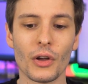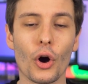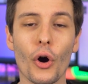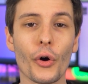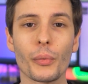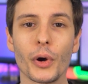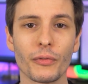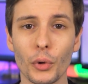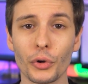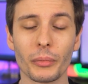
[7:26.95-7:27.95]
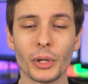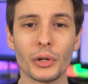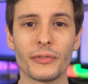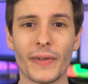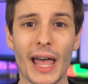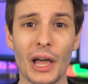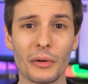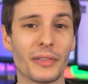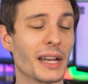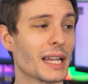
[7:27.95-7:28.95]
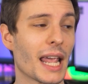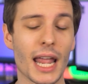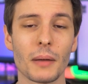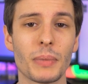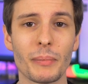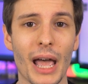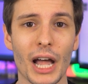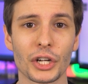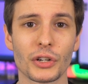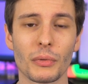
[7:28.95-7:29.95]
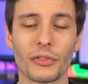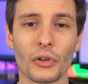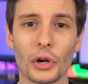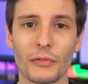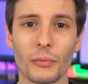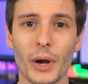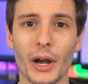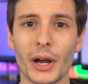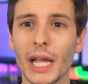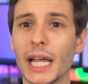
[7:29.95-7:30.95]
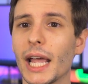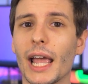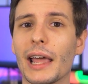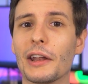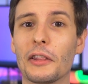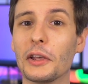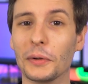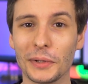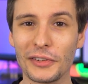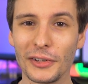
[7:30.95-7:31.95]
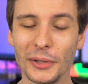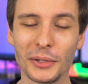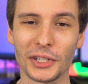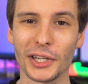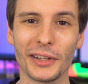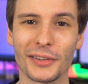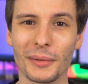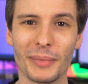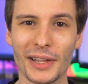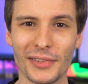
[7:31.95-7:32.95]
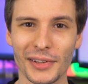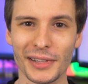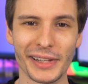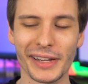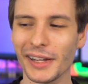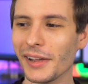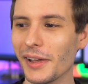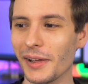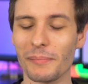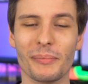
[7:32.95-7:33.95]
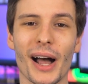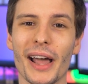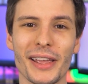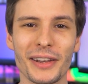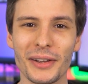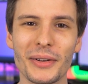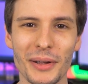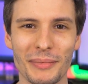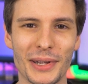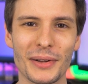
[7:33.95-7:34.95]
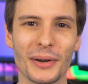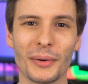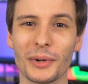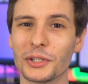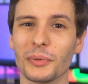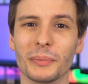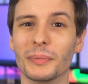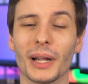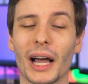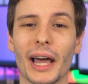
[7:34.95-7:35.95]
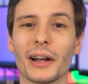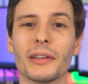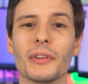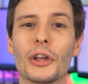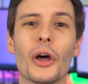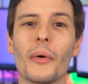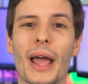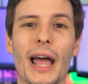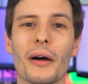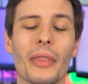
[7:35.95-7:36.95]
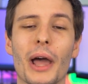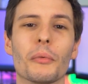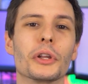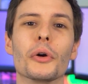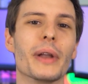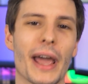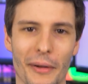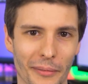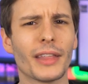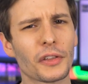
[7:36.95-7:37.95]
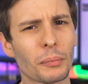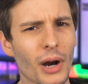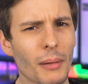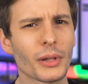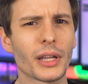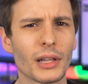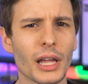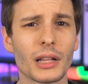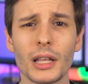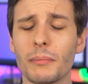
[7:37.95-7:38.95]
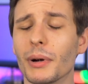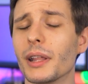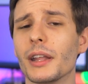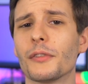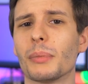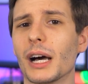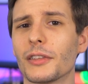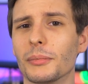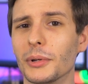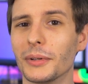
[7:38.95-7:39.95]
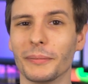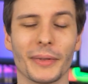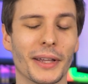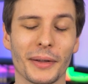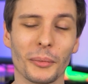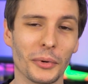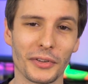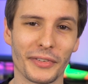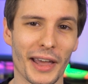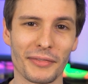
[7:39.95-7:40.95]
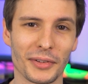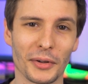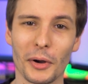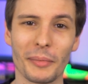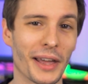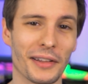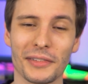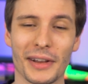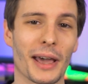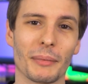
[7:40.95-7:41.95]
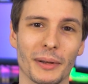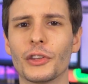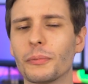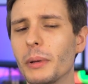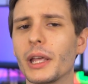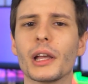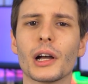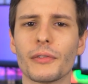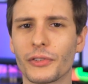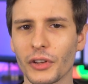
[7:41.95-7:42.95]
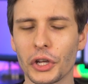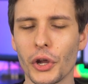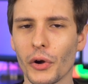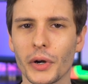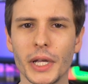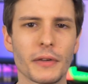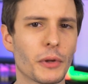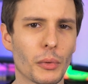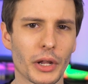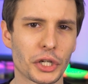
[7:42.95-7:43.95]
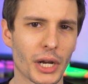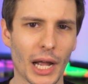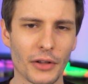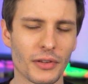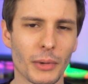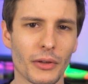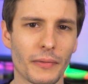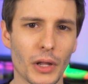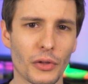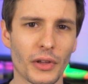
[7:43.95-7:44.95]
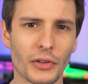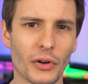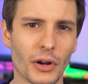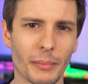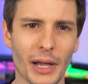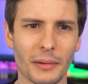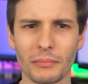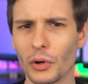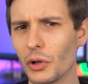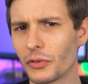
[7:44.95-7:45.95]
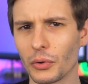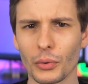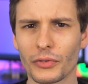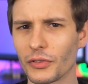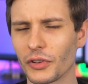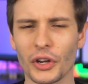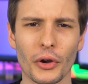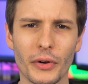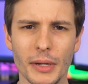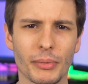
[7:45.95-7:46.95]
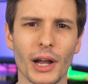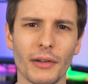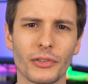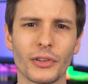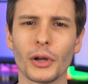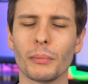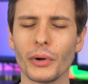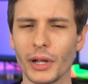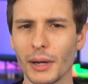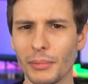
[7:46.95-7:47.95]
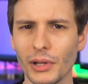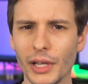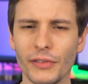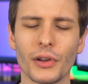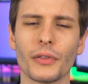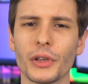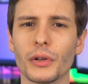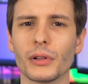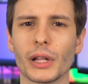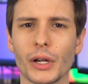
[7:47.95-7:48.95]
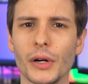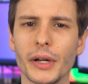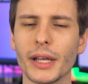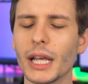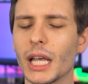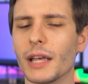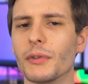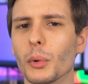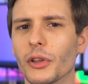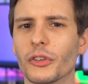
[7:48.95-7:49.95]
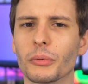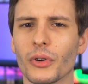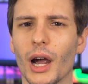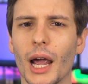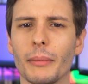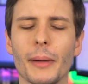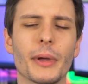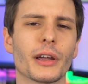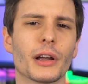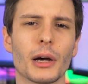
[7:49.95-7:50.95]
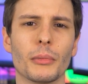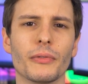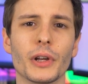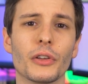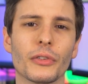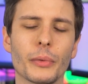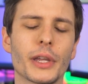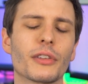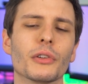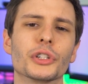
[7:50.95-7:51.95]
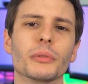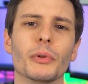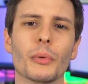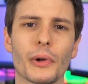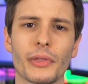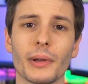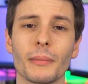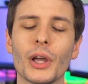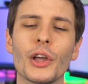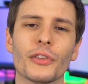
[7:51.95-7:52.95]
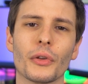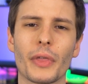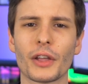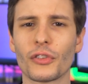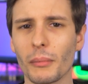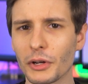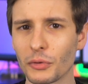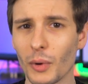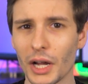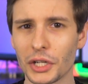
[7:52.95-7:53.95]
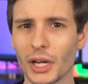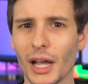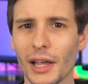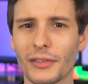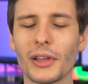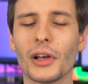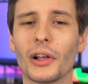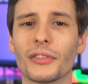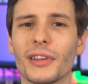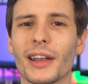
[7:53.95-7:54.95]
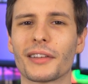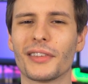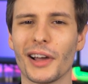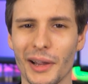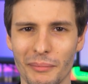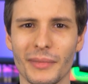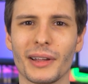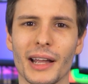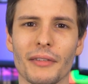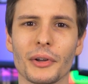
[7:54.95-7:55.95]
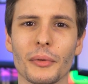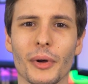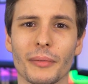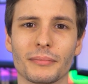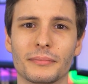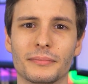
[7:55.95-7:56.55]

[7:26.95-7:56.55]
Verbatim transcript: hardware vulnerability found that can't be patched with software, and the only solution is to basically buy a new computer, which would, I don't even know how that would go down. That's probably unlikely, but it is possible. We'll just have to hope that doesn't happen. Speaking of security, if you want to check out some other videos I talk about all towards the security and privacy, I'll put a couple links here that you can click on. If you want to subscribe, I make a couple videos a week, so it should be worth it. So thanks so much for watching, guys. I'll see you next time. Have a good one.